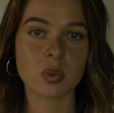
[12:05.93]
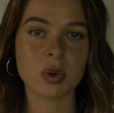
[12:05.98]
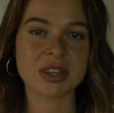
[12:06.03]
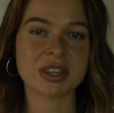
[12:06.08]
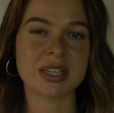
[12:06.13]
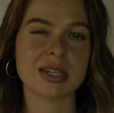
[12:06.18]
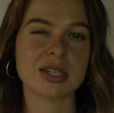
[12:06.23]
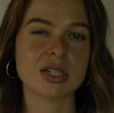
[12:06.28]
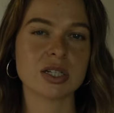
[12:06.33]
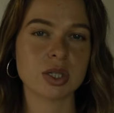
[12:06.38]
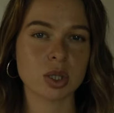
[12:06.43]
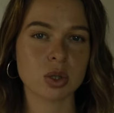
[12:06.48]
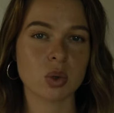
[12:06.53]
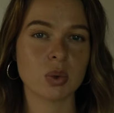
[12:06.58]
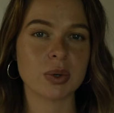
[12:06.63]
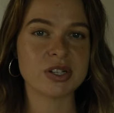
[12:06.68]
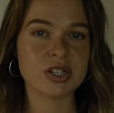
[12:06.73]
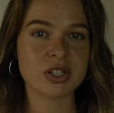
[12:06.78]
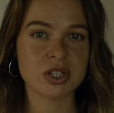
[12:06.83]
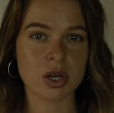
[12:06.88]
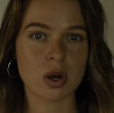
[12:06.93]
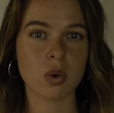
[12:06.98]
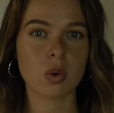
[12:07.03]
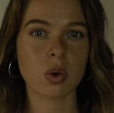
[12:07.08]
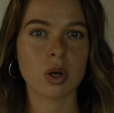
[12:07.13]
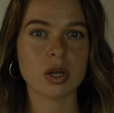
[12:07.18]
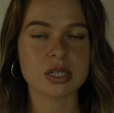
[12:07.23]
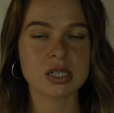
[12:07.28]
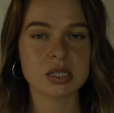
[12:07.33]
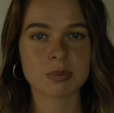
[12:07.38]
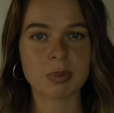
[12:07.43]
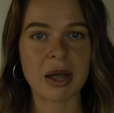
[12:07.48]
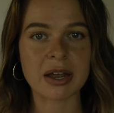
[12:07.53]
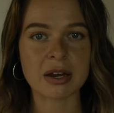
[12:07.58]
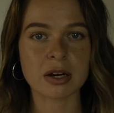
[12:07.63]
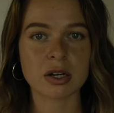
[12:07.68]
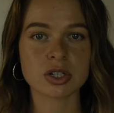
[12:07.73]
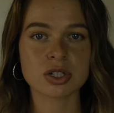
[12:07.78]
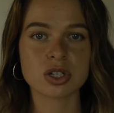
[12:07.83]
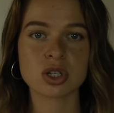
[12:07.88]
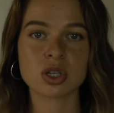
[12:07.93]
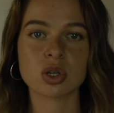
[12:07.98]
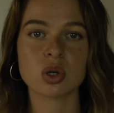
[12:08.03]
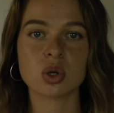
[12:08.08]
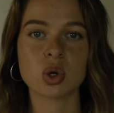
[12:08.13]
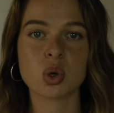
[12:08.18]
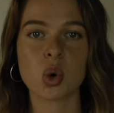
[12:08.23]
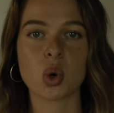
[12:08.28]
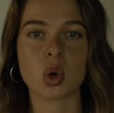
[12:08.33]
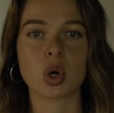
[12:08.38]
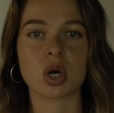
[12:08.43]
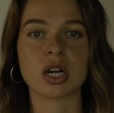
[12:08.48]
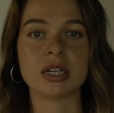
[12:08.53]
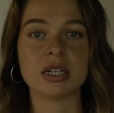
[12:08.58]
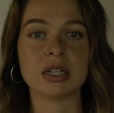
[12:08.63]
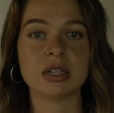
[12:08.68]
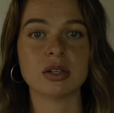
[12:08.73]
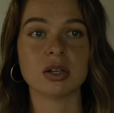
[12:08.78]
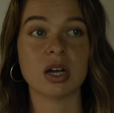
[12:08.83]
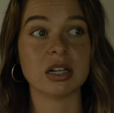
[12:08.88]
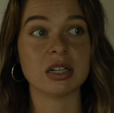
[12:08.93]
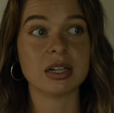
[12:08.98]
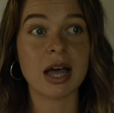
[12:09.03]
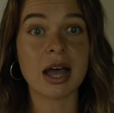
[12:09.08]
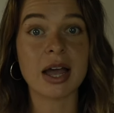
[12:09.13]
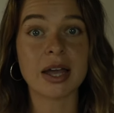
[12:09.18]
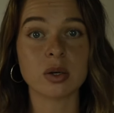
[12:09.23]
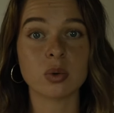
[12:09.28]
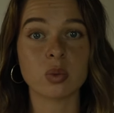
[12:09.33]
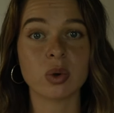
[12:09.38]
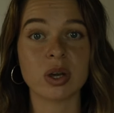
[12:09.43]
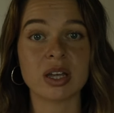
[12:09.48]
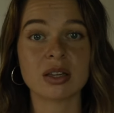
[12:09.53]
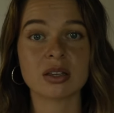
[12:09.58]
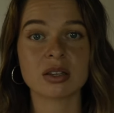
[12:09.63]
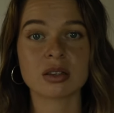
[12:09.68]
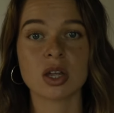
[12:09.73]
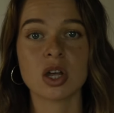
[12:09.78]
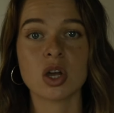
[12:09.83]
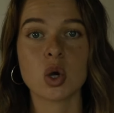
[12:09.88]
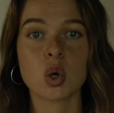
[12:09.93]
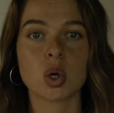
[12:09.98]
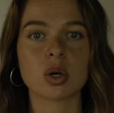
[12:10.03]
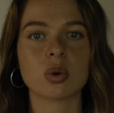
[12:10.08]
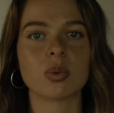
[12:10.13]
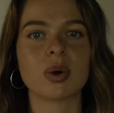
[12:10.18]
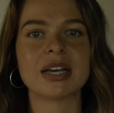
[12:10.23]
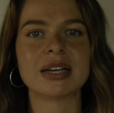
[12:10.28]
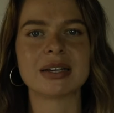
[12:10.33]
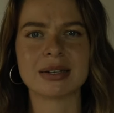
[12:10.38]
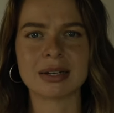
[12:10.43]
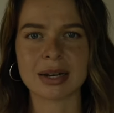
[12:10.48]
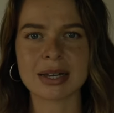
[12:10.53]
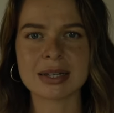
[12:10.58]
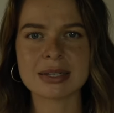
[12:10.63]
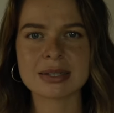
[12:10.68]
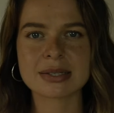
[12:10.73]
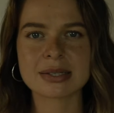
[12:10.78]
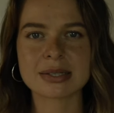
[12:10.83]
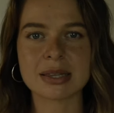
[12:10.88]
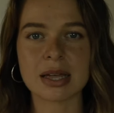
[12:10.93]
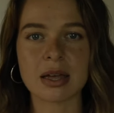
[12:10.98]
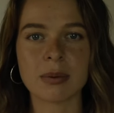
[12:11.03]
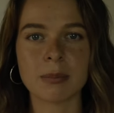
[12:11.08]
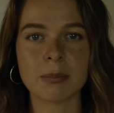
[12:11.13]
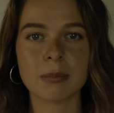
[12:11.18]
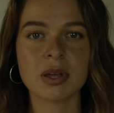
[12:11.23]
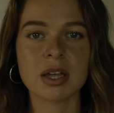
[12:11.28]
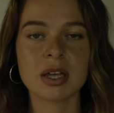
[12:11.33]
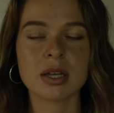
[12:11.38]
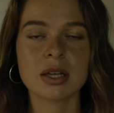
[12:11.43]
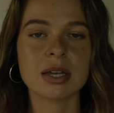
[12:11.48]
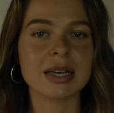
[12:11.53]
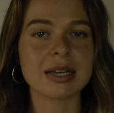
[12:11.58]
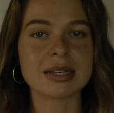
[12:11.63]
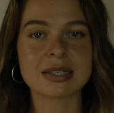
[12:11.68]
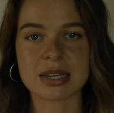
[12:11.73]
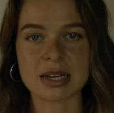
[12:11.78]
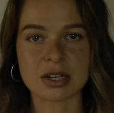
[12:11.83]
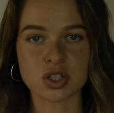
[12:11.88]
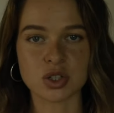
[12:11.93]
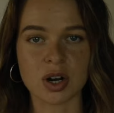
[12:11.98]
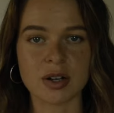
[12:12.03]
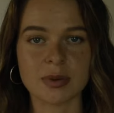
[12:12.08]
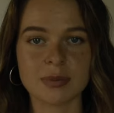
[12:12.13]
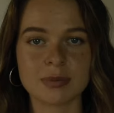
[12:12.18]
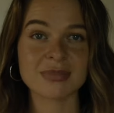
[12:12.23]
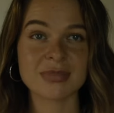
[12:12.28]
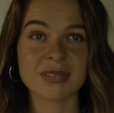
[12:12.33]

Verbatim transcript: what they do and don't aspire to or align with or what ignites them, etc.